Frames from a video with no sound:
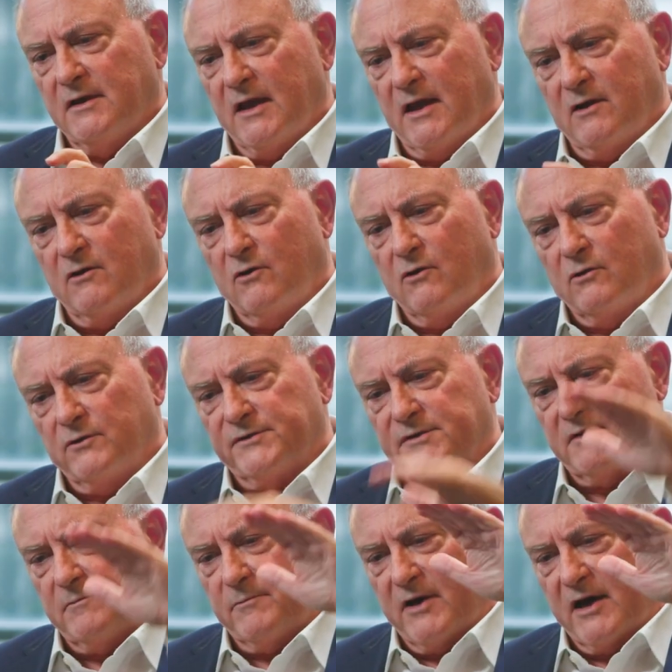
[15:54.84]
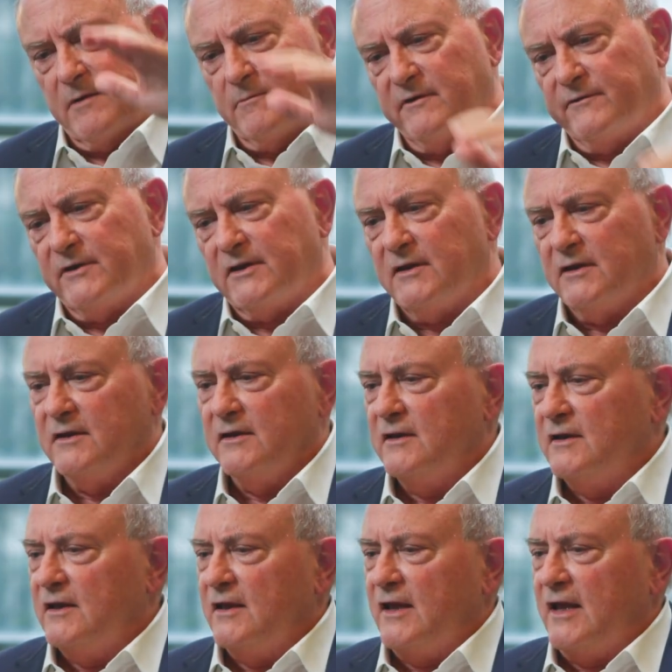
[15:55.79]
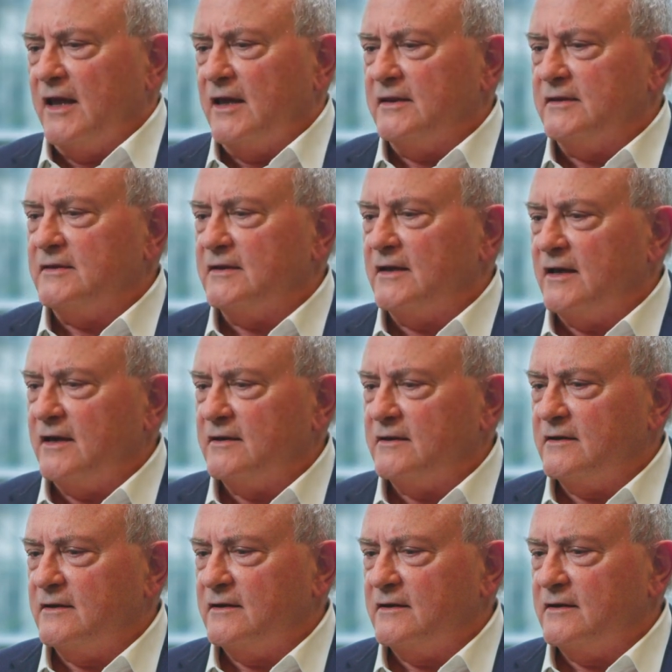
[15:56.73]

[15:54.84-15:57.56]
and holes in the bottom of it. And I